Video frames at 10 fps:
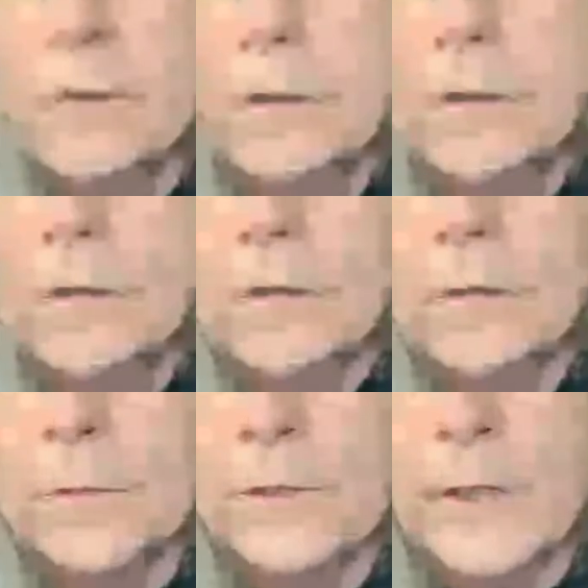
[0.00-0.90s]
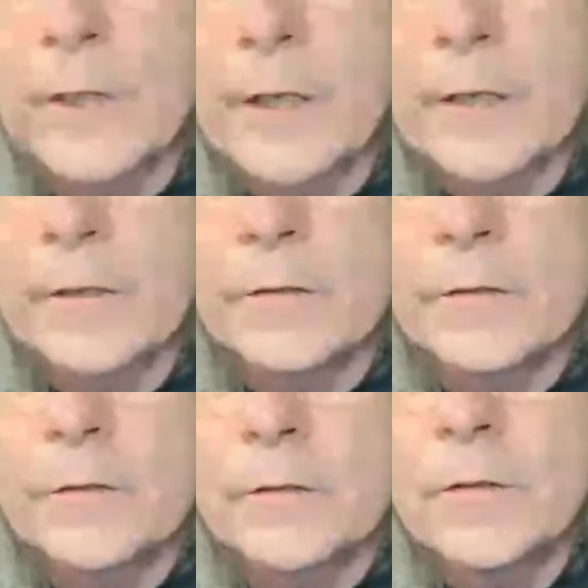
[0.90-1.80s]
Oh, what's this?
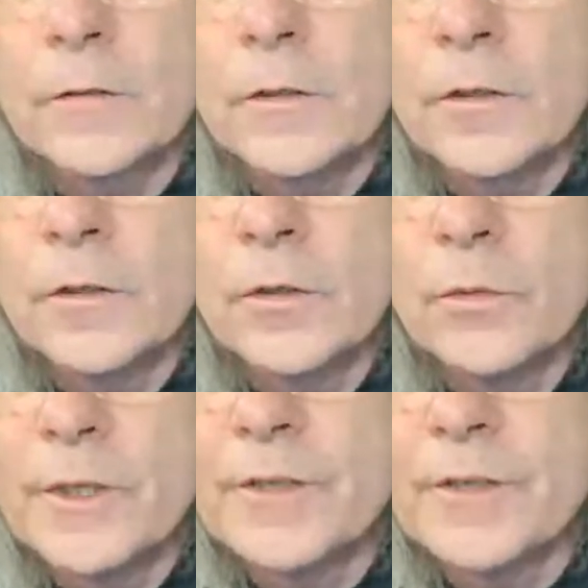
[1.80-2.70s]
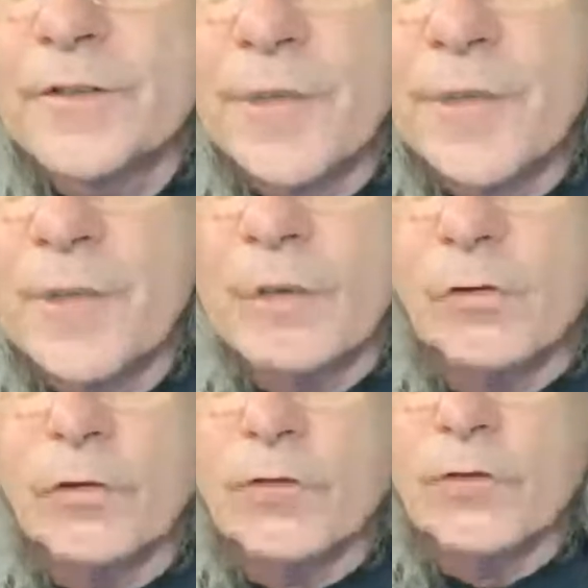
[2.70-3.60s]
Oh my God.
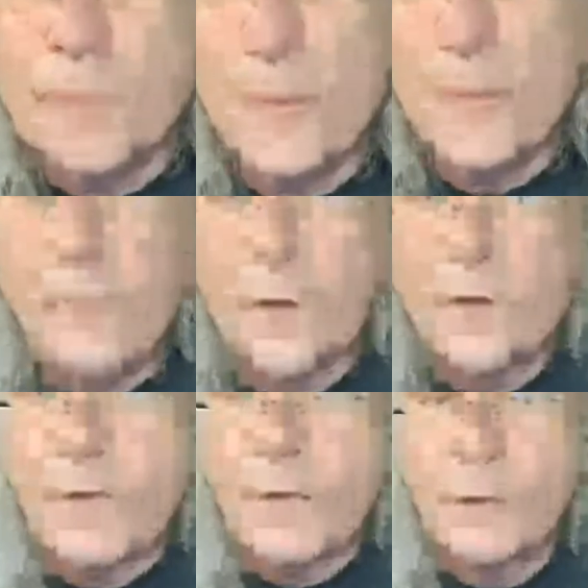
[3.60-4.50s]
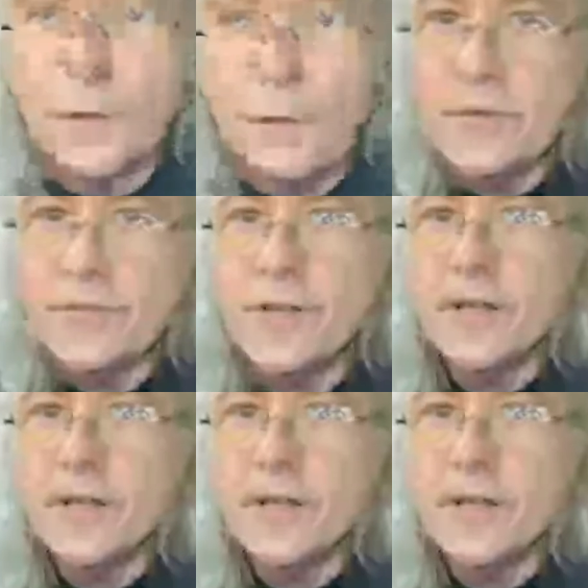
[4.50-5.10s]
We get these alerts, my friends,